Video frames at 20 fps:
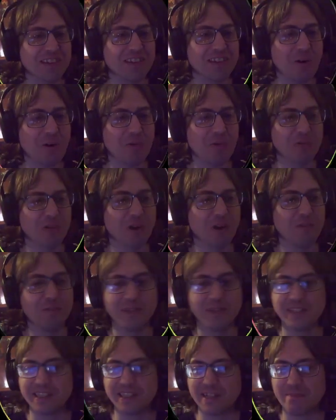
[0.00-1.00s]
Hole
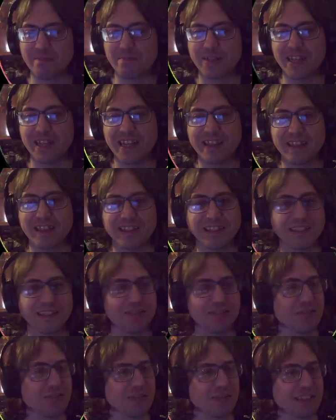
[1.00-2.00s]
opens up beneath us
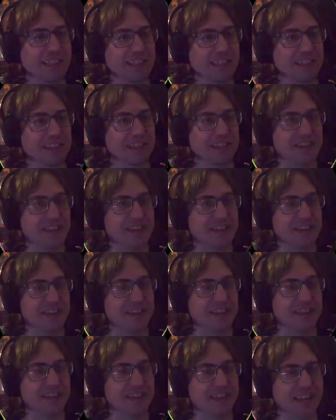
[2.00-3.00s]
all of a sudden.
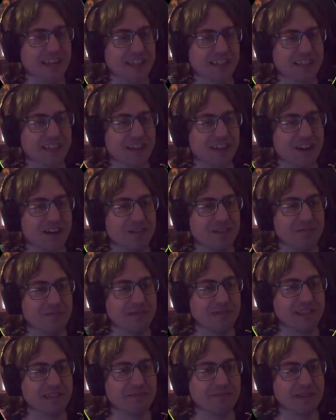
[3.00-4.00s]
The
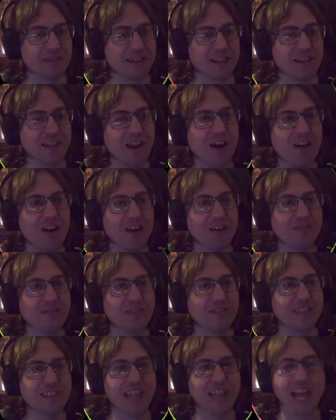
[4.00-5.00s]
catacombs with a lot
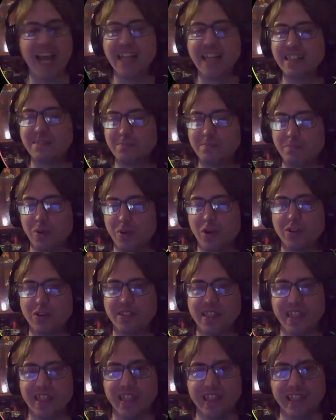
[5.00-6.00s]
of dead
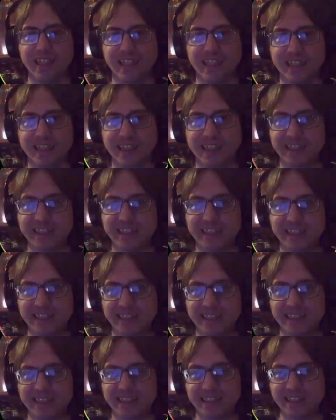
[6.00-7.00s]
bodies.
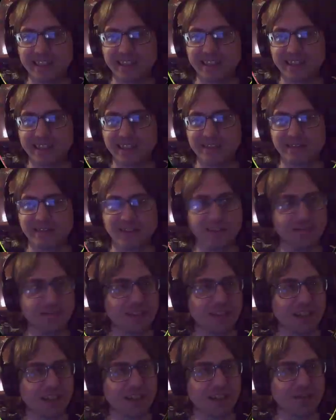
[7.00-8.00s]
This is going
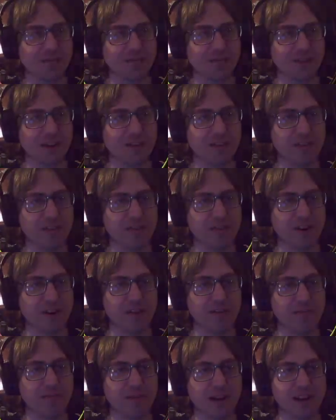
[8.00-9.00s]
to go very,
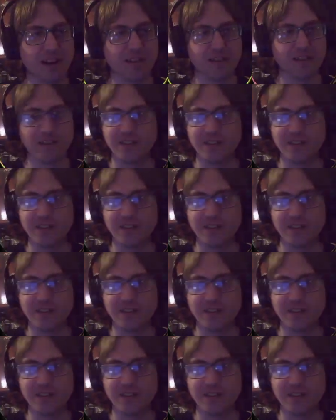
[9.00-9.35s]
very well.